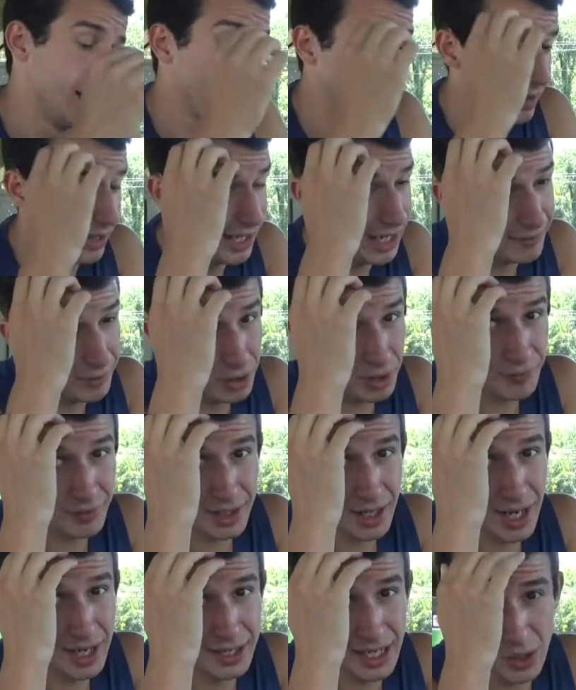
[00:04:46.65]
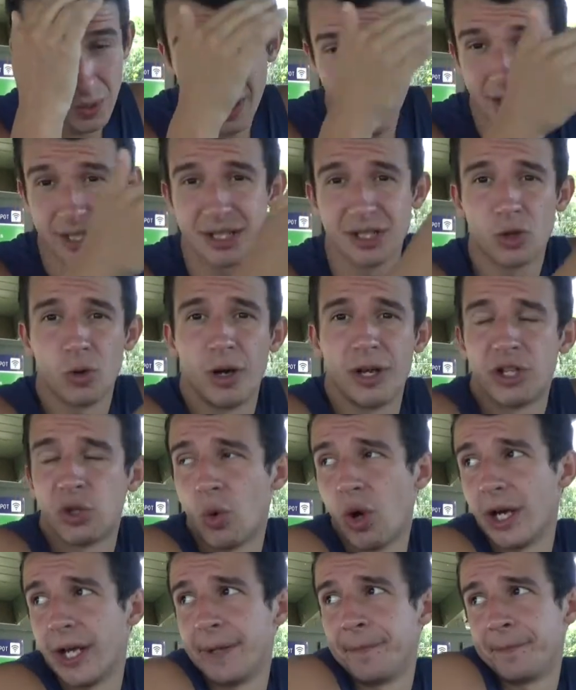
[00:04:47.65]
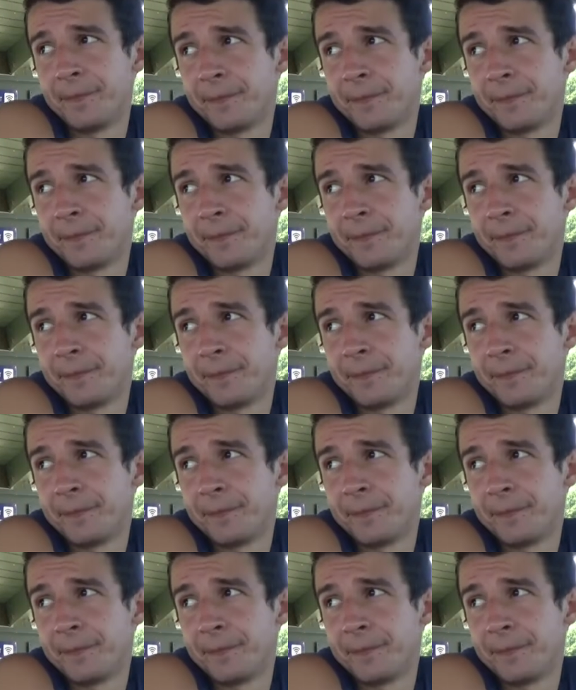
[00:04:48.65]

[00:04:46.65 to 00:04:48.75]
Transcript: But then I voted for Kanye West in 2020.